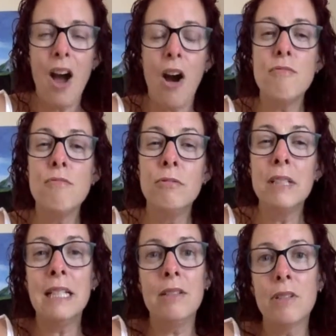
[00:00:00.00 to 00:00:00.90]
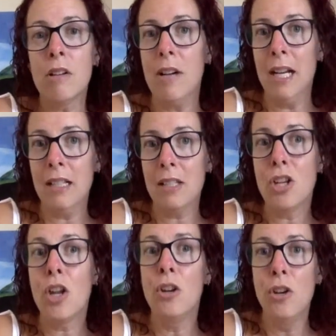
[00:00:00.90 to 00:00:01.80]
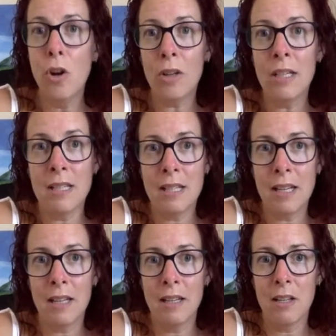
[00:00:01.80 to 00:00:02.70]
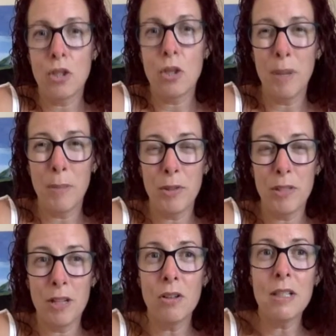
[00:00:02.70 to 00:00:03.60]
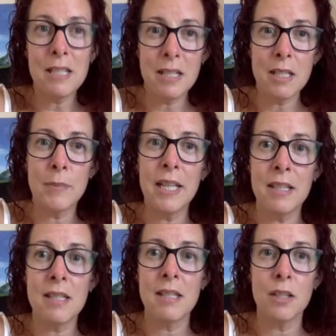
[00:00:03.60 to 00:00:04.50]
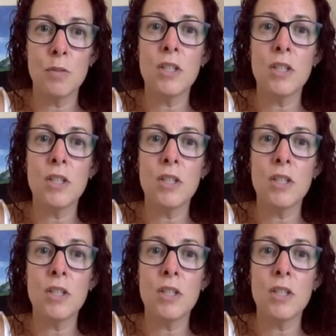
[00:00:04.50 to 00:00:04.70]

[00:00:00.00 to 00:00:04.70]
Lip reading: I really regret not listening to my body and not listening to my instinct,